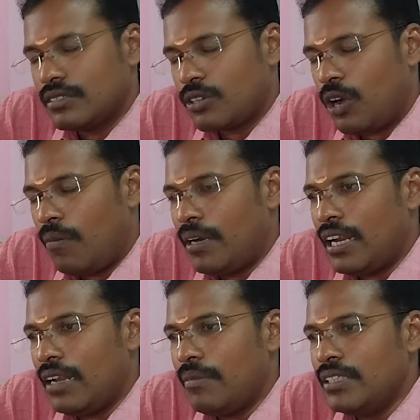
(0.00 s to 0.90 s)
common
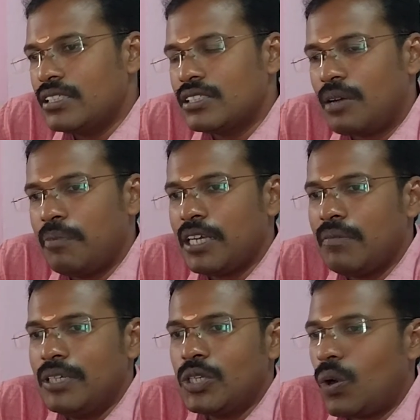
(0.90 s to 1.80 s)
elements
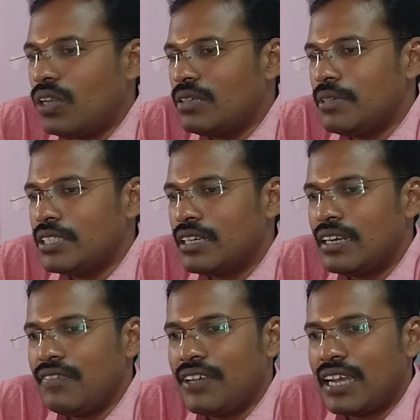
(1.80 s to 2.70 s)
applicable to all the
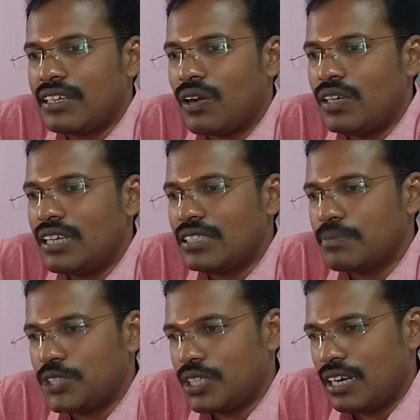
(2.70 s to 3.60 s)
machinery, we can call it as
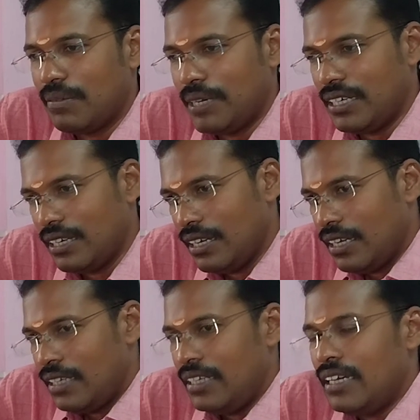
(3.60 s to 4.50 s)
machine element.
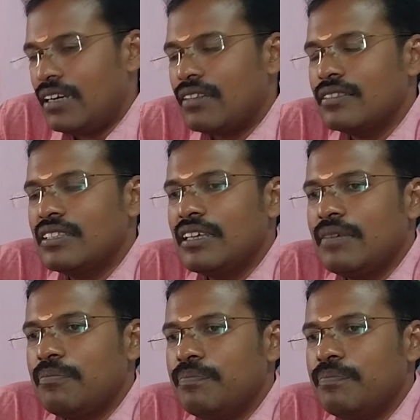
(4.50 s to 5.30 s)
Here the